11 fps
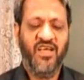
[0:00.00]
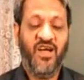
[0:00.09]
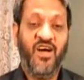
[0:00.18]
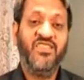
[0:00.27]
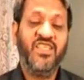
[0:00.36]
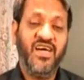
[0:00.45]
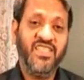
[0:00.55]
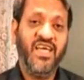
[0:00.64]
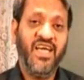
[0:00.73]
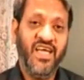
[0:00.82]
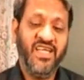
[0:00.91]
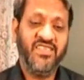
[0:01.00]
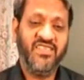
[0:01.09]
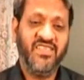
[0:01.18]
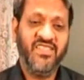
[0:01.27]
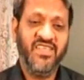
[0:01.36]
On the other hand,
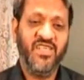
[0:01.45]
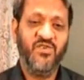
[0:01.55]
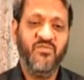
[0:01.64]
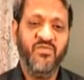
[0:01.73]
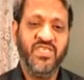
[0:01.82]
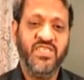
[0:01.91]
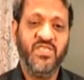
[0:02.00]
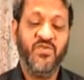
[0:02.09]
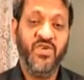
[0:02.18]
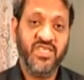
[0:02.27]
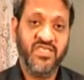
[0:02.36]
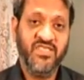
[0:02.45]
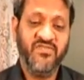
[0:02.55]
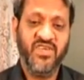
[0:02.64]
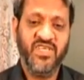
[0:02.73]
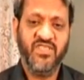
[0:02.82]
there could be situations
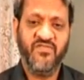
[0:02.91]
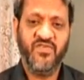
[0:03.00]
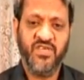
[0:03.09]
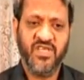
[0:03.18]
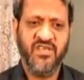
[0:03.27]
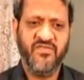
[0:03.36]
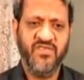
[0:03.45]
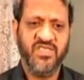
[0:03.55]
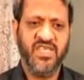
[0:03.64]
where the photographers